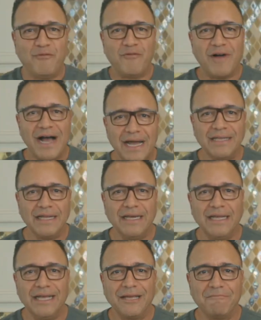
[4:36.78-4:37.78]

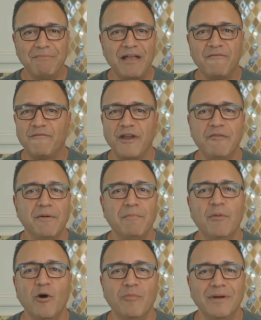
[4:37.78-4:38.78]
Finally, my favorite
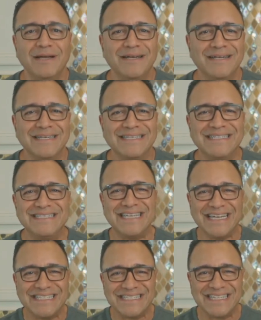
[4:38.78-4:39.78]
moment,
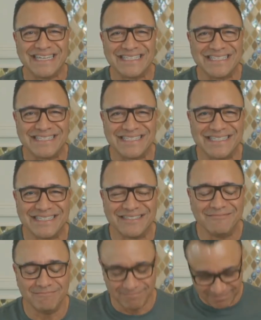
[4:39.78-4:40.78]
taste test.
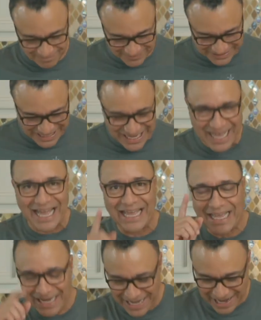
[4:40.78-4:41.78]
I
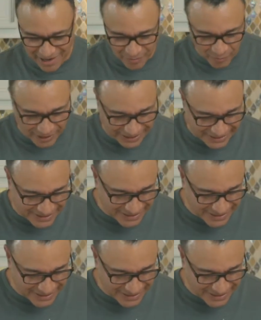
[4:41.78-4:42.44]
cannot wait.